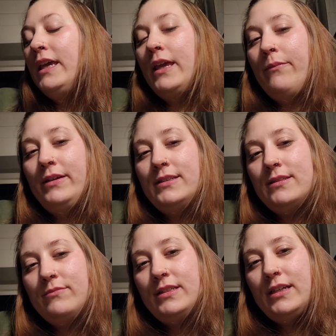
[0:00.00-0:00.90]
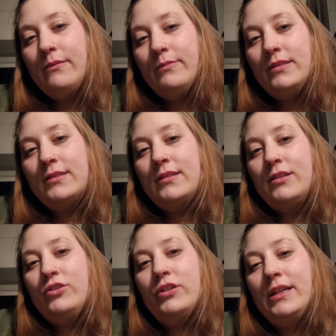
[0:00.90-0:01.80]
Give me some tips,
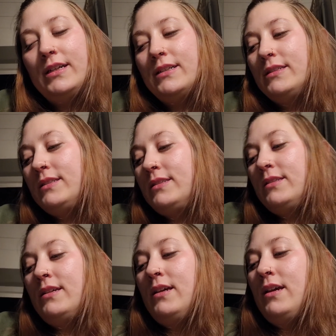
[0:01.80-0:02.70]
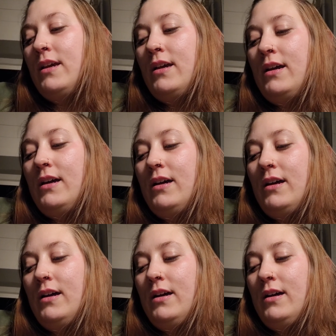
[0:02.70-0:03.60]
tricks.
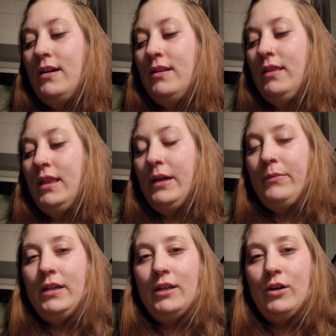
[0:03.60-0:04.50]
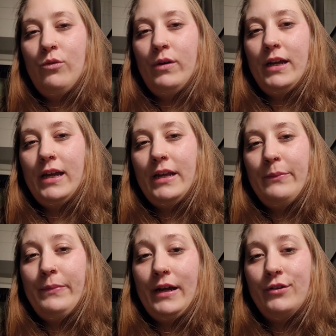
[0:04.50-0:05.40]
Let me know what kind
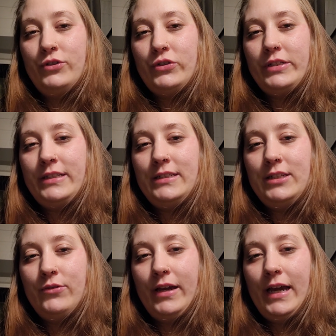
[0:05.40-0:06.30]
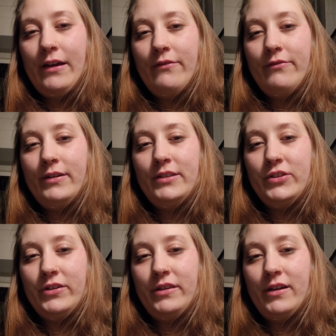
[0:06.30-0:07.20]
of boundaries you have
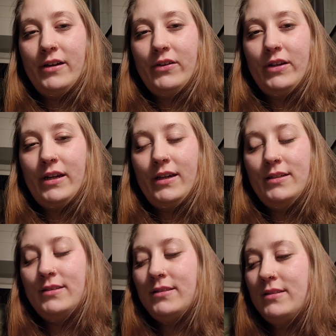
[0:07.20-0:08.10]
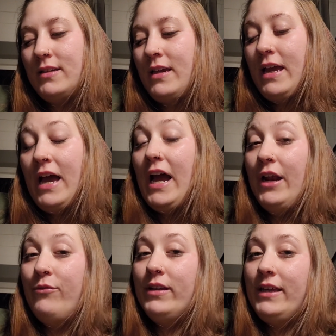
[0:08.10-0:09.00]
during the holidays.
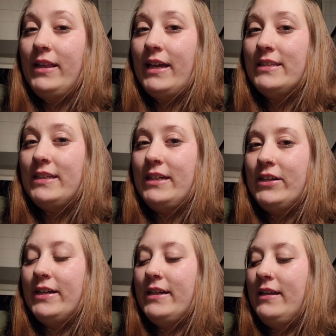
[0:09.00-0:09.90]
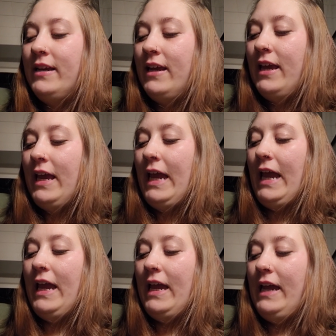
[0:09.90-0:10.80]
I'd really like to hear it.
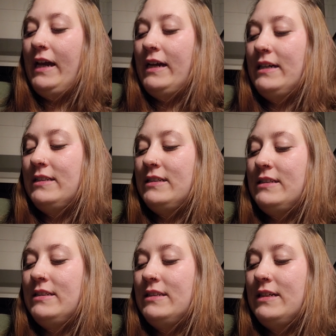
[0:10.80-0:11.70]
And